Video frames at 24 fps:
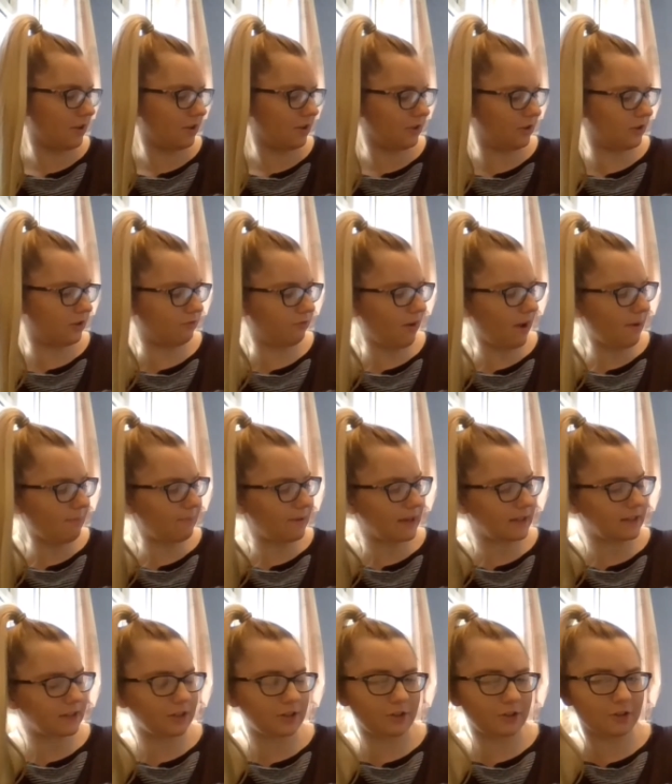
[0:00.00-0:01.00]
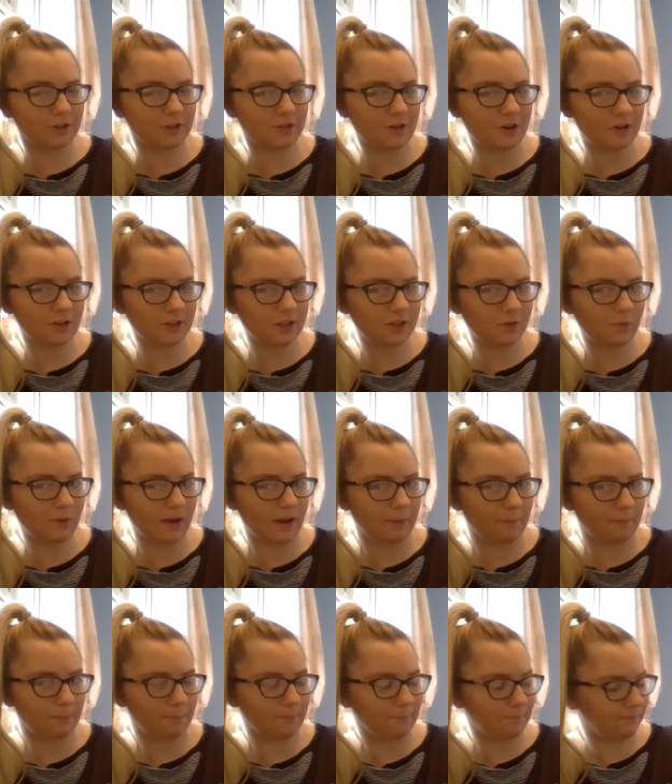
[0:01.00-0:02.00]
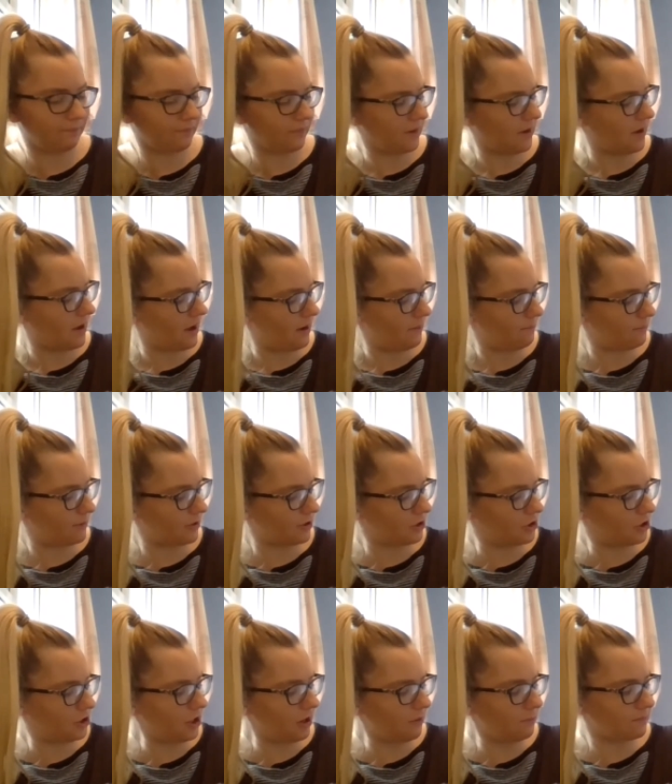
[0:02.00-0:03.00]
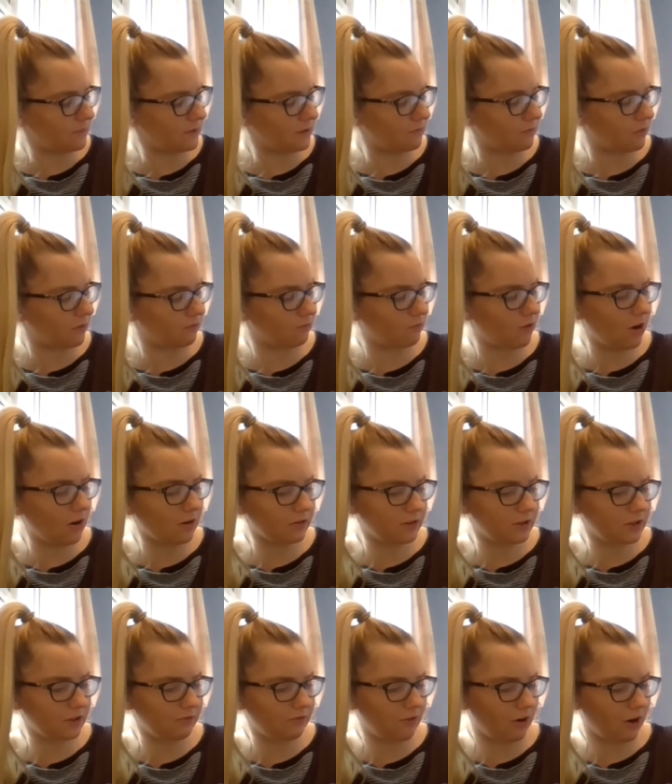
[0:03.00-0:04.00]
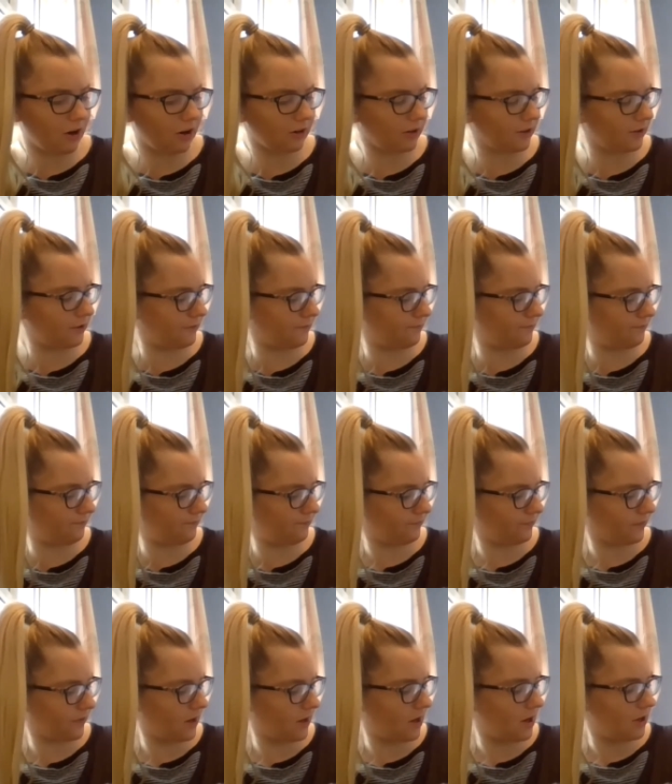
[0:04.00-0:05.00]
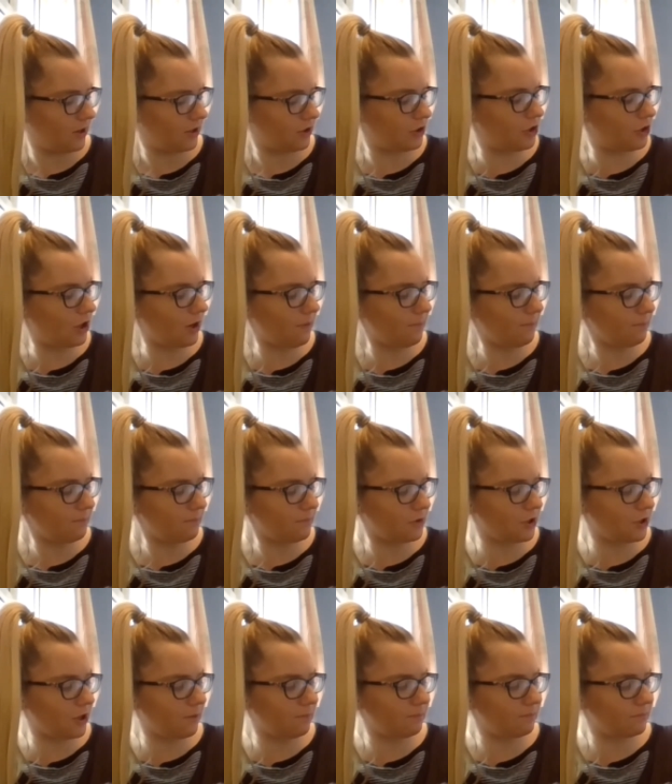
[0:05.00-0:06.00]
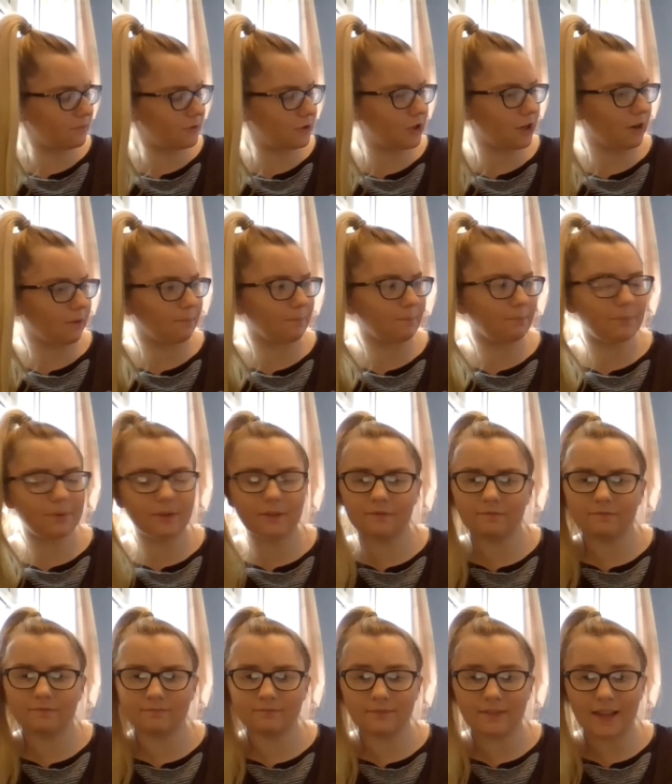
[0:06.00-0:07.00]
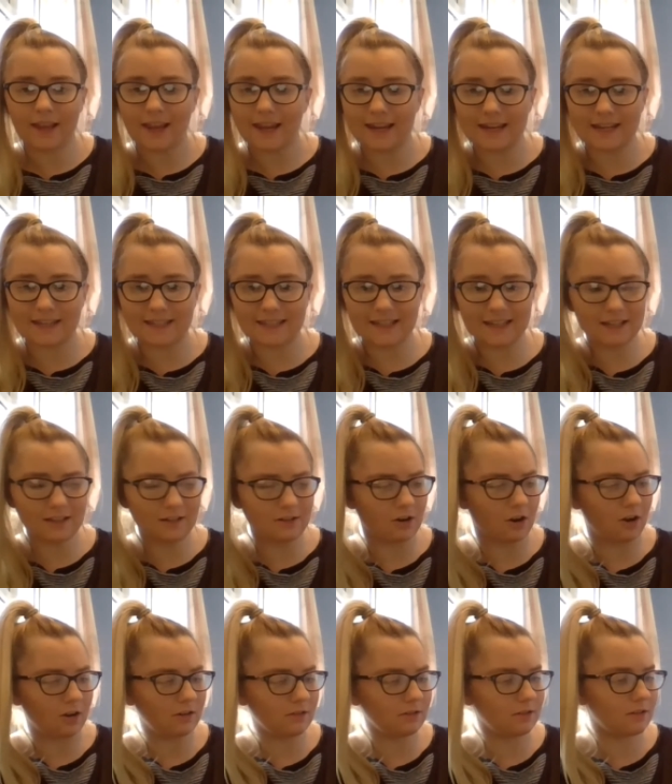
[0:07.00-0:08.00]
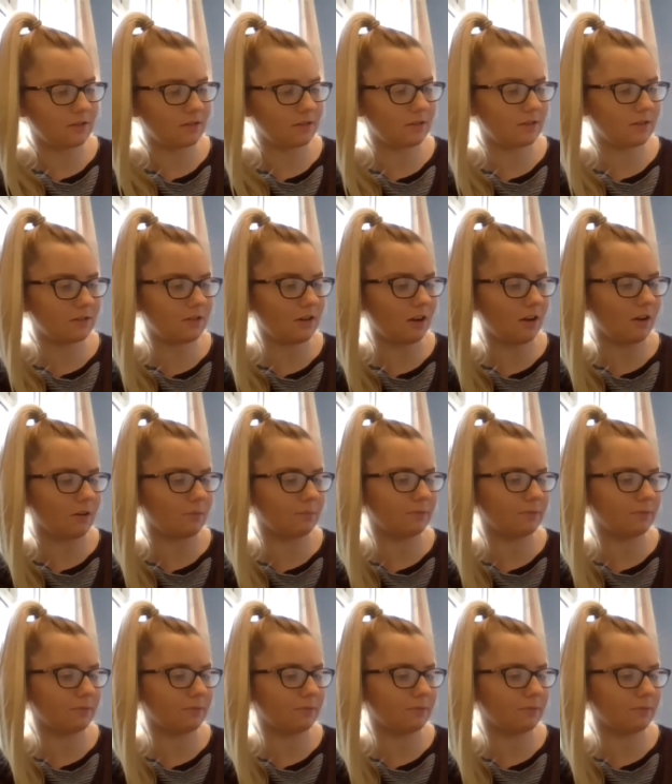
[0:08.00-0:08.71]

The rabbit could not swim, but jumped from rock to rock. Jump, jump, jump. He did not stop.